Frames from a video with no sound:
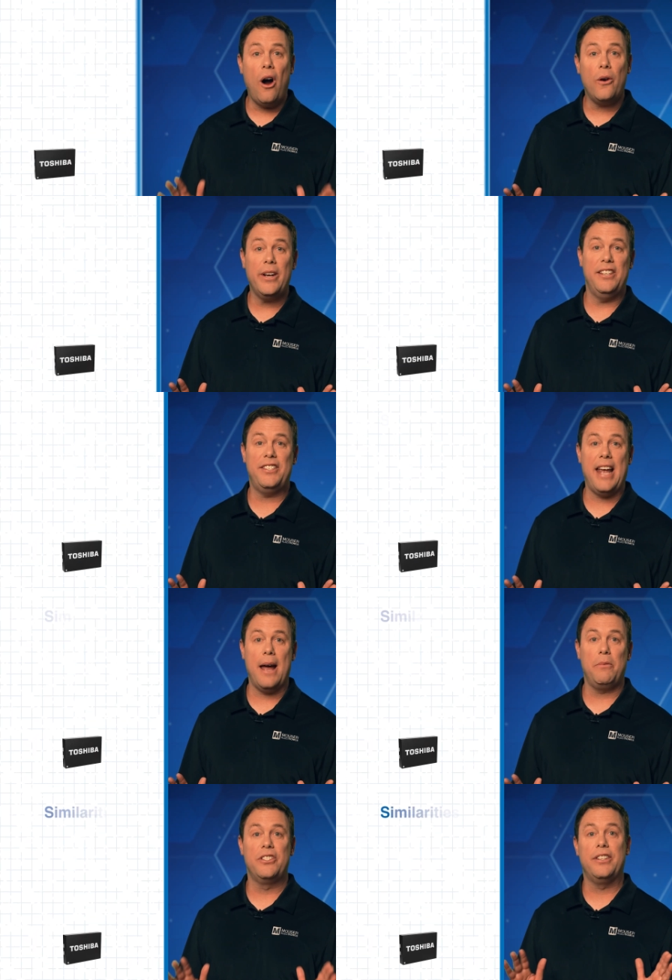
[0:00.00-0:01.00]
already
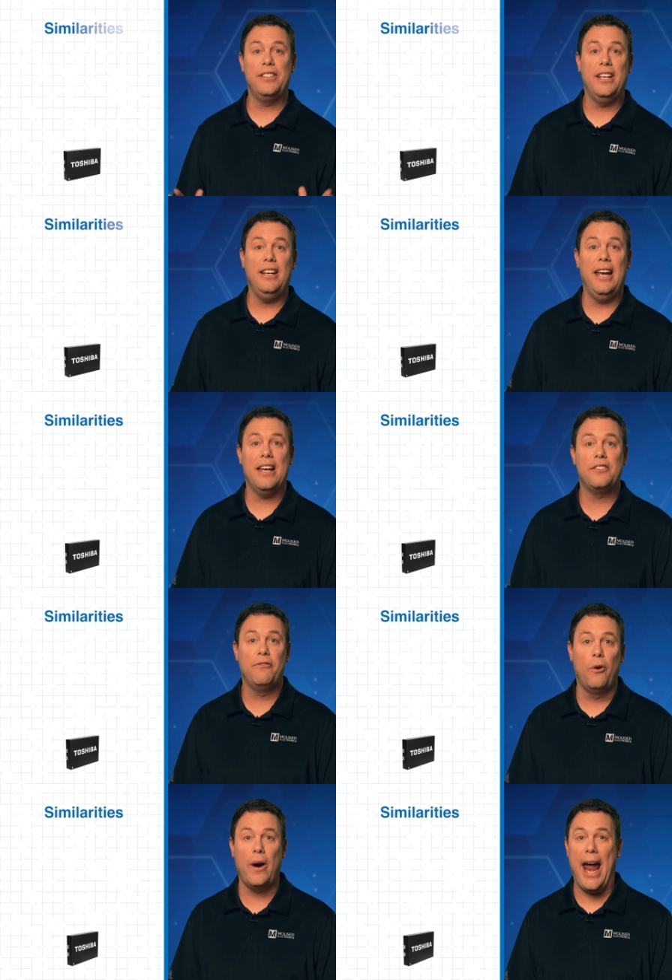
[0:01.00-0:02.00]
established the T D S
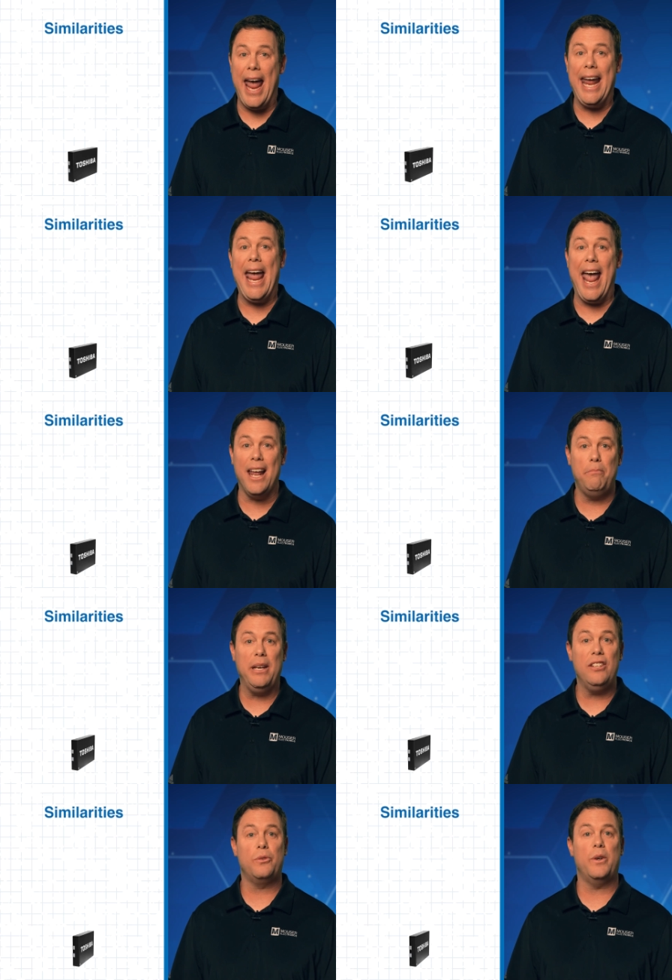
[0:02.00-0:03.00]
four A and
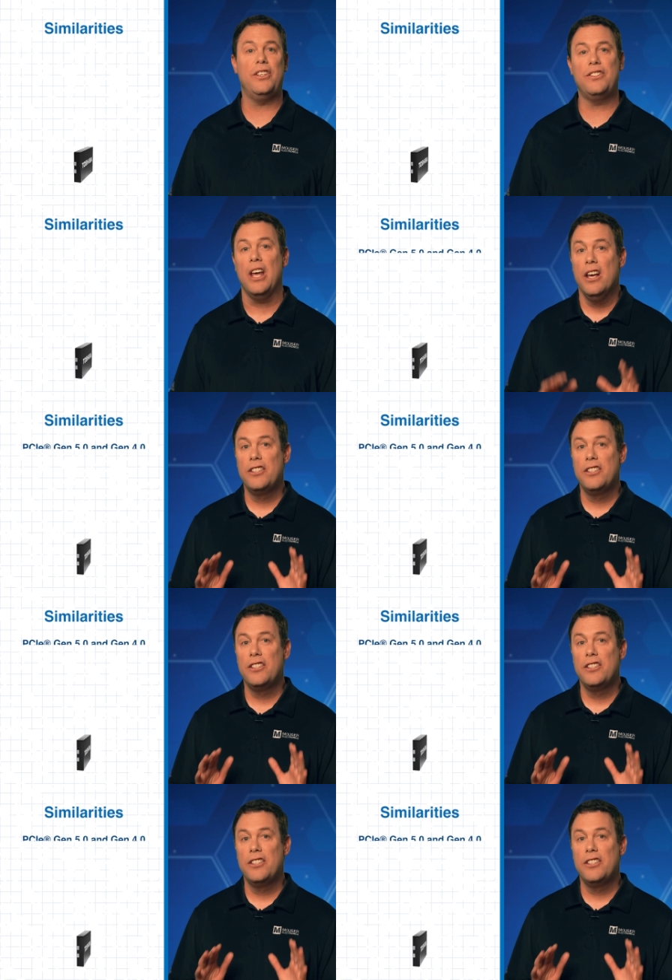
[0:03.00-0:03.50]
B switches